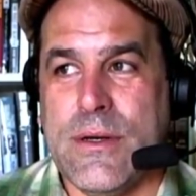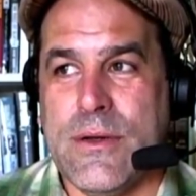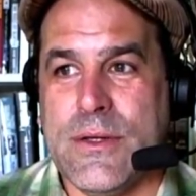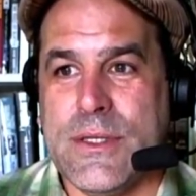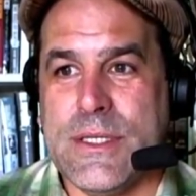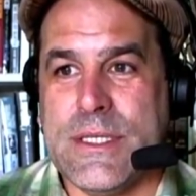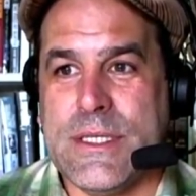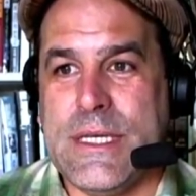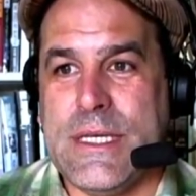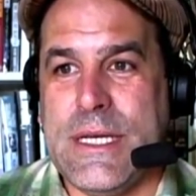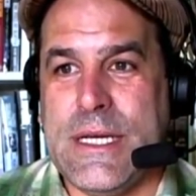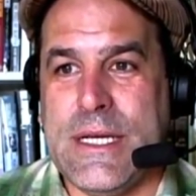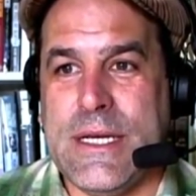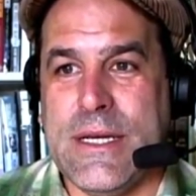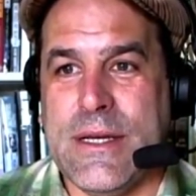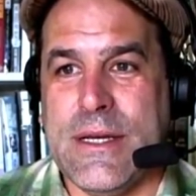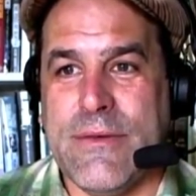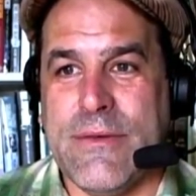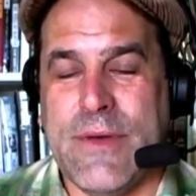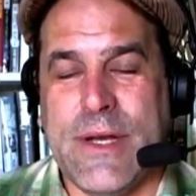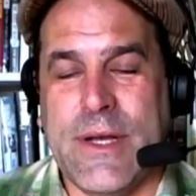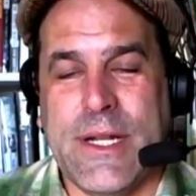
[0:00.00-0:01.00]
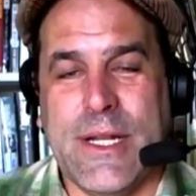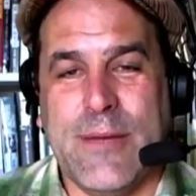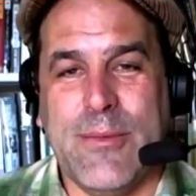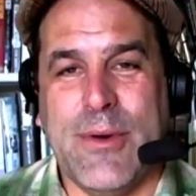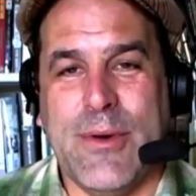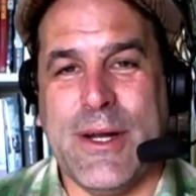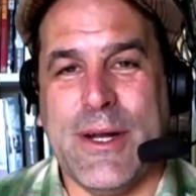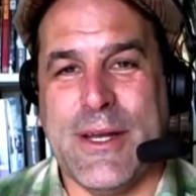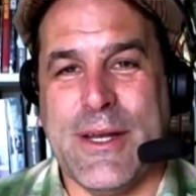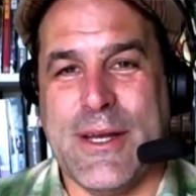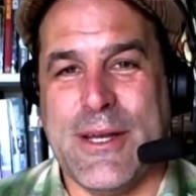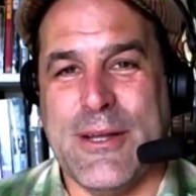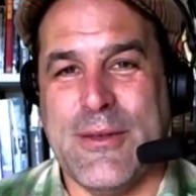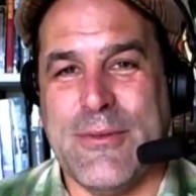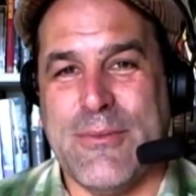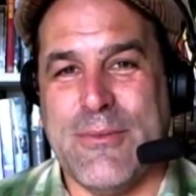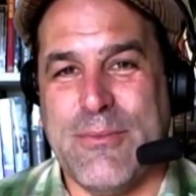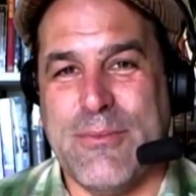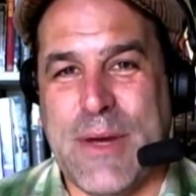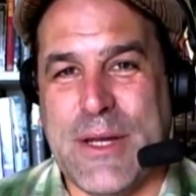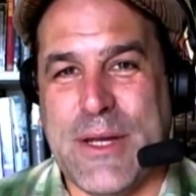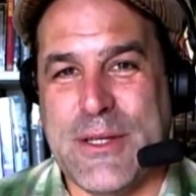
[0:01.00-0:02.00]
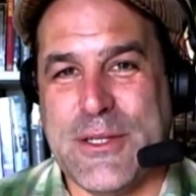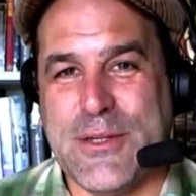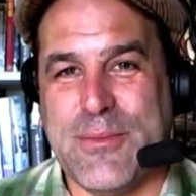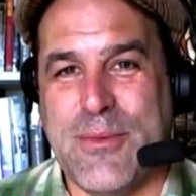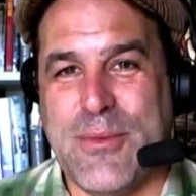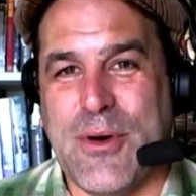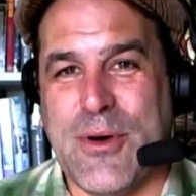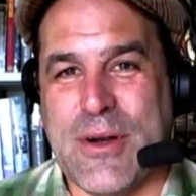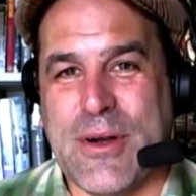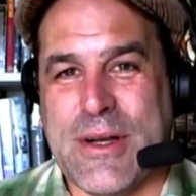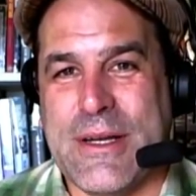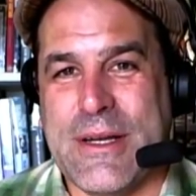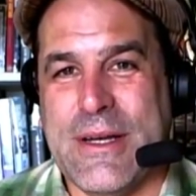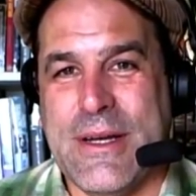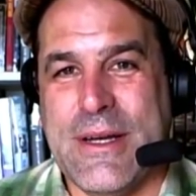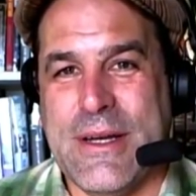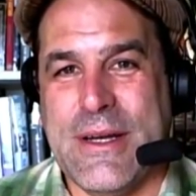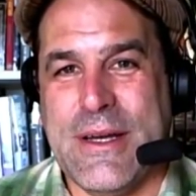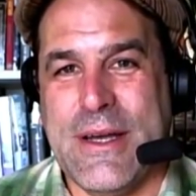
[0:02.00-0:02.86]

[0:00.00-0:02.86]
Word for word: see if anybody can benchmark